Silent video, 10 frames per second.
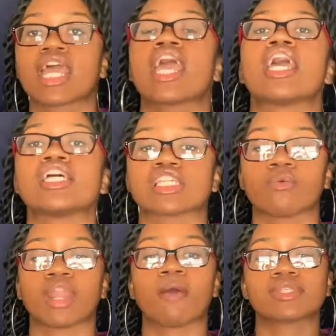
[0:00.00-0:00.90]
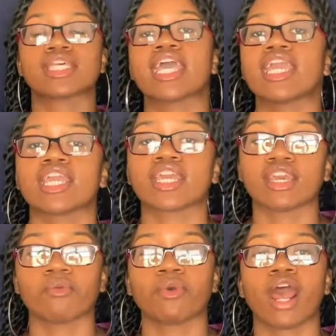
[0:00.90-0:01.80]
and so when i would take
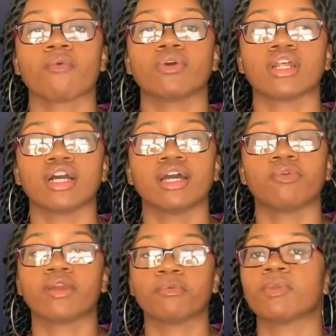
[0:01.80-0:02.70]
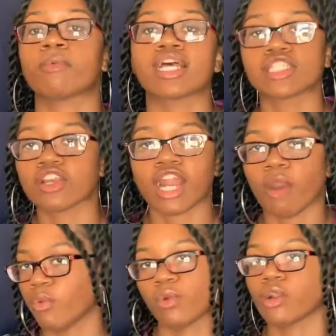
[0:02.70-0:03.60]
when i would uh it would be my turn i
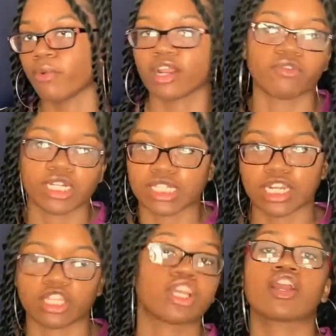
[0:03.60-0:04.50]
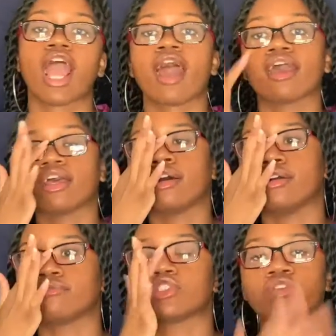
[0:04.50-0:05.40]
would win or whatever this like the dirt i
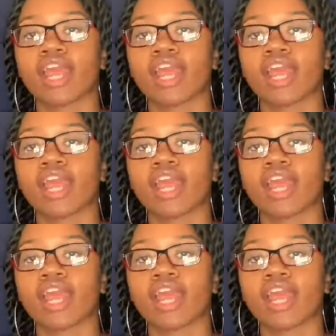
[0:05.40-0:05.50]
um scratched